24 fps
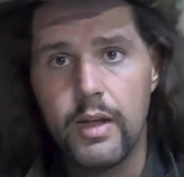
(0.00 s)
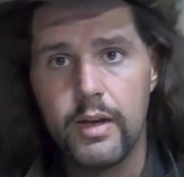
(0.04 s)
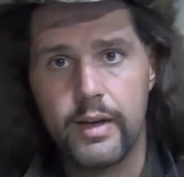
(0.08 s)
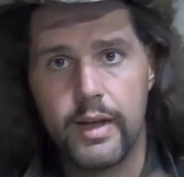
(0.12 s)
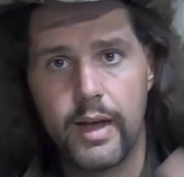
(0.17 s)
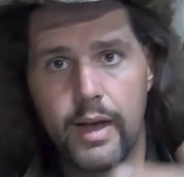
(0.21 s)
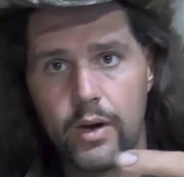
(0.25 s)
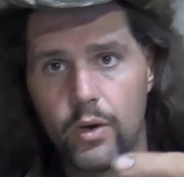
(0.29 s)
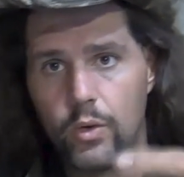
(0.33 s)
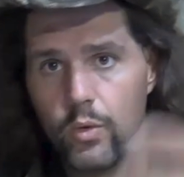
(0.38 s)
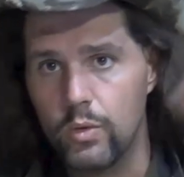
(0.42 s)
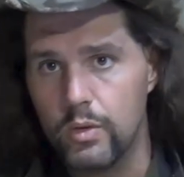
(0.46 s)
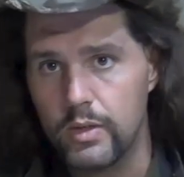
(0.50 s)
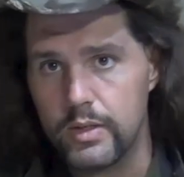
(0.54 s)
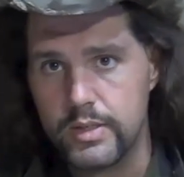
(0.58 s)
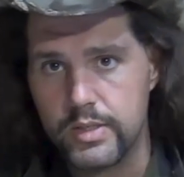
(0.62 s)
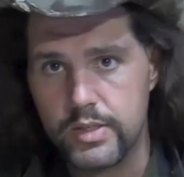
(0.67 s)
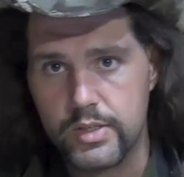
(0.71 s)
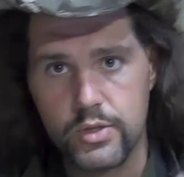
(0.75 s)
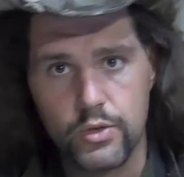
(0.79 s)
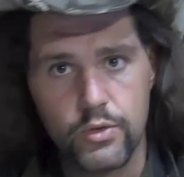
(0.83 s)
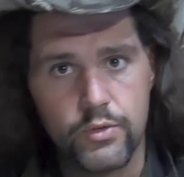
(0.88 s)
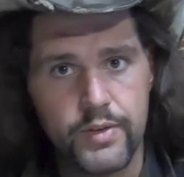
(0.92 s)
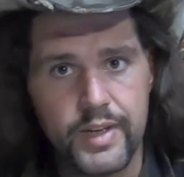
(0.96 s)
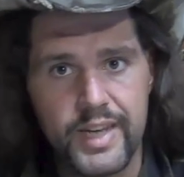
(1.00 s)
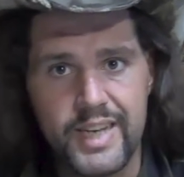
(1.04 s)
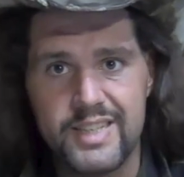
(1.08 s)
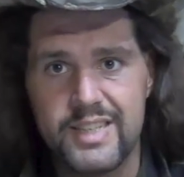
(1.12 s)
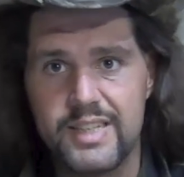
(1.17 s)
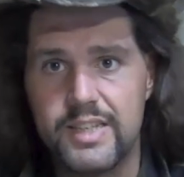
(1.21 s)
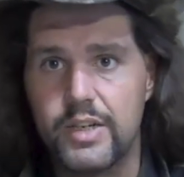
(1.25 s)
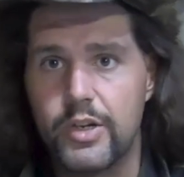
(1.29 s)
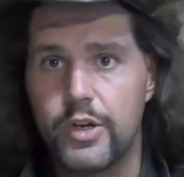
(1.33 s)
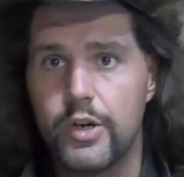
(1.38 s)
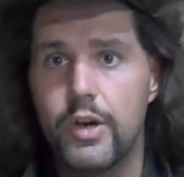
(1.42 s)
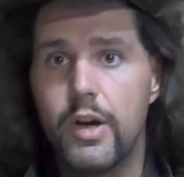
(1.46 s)
not only
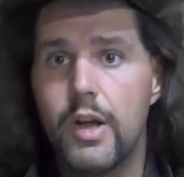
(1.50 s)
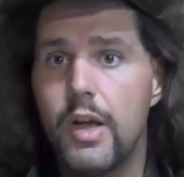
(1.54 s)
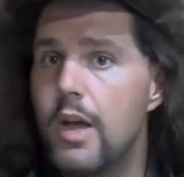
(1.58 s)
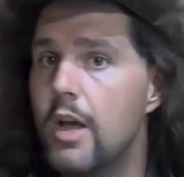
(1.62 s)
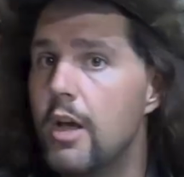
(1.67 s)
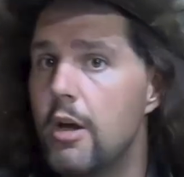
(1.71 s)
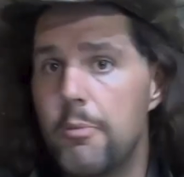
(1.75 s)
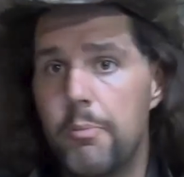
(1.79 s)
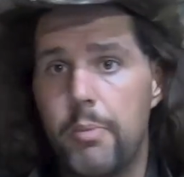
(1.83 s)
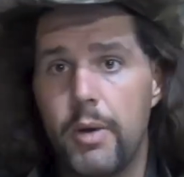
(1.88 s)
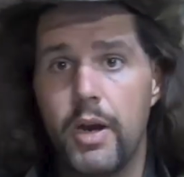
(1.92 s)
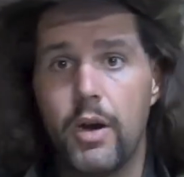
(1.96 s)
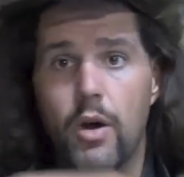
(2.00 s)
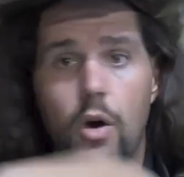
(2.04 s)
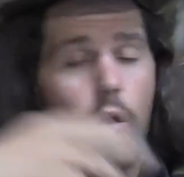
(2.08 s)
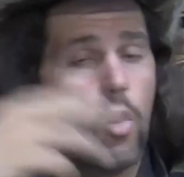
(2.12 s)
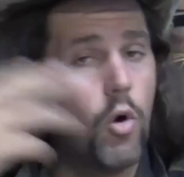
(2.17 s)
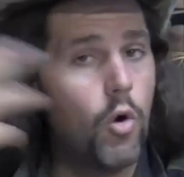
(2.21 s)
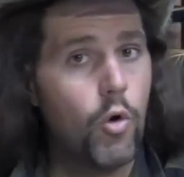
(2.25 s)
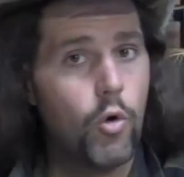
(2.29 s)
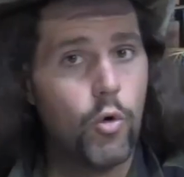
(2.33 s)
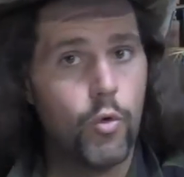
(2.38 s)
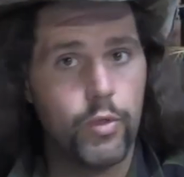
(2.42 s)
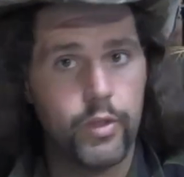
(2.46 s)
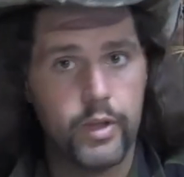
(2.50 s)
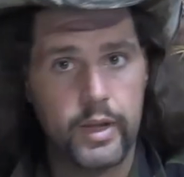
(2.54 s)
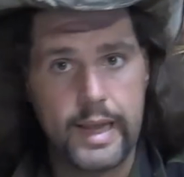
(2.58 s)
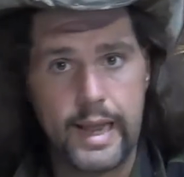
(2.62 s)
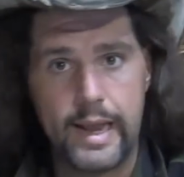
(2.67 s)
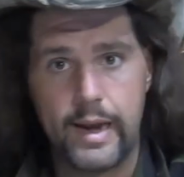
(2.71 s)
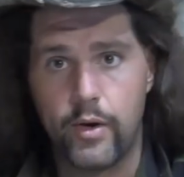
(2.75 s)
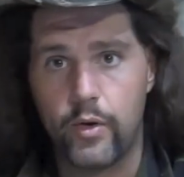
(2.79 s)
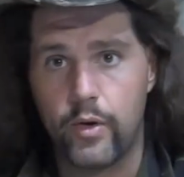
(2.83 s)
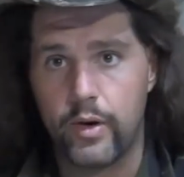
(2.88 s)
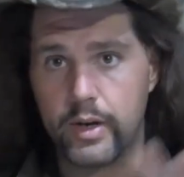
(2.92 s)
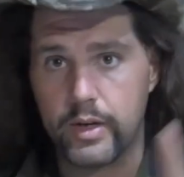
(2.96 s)
Sylvester, but all the
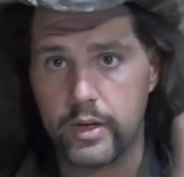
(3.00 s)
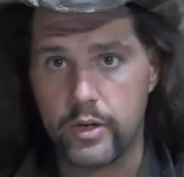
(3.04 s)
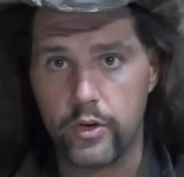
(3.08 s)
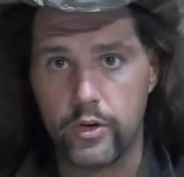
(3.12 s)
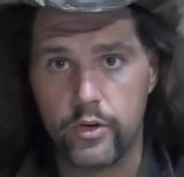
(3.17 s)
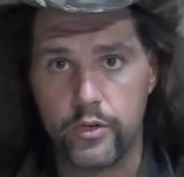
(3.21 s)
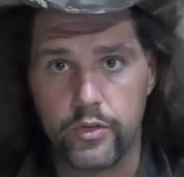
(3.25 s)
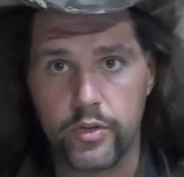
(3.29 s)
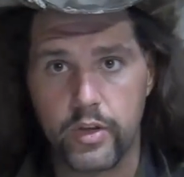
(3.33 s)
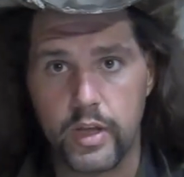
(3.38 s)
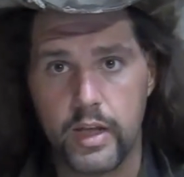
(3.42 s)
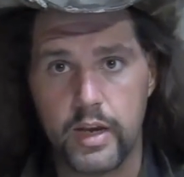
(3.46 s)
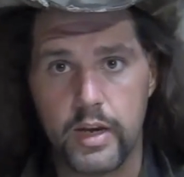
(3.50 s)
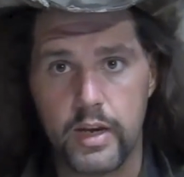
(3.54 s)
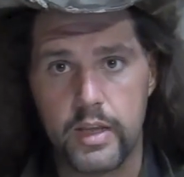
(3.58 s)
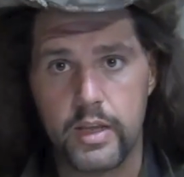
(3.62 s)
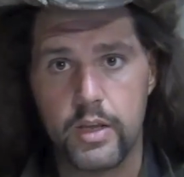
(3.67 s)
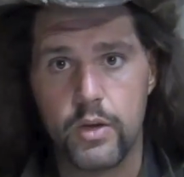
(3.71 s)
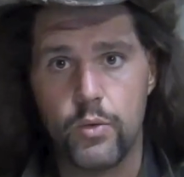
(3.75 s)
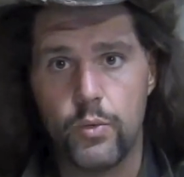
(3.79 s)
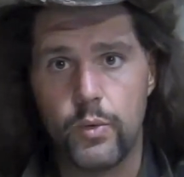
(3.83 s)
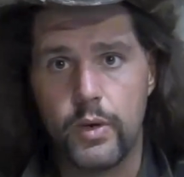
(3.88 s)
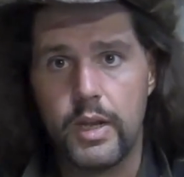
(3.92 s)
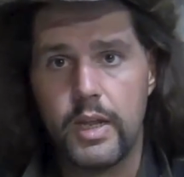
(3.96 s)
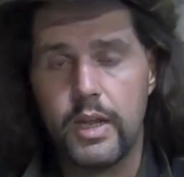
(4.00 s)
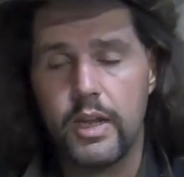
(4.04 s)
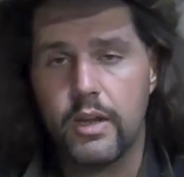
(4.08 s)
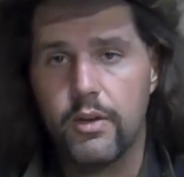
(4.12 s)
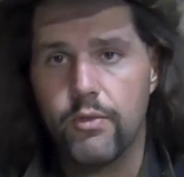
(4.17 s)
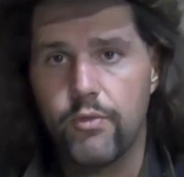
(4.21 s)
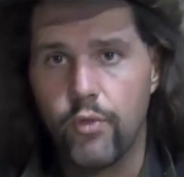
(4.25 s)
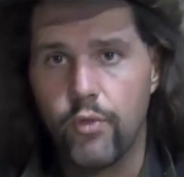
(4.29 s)
characters get a unique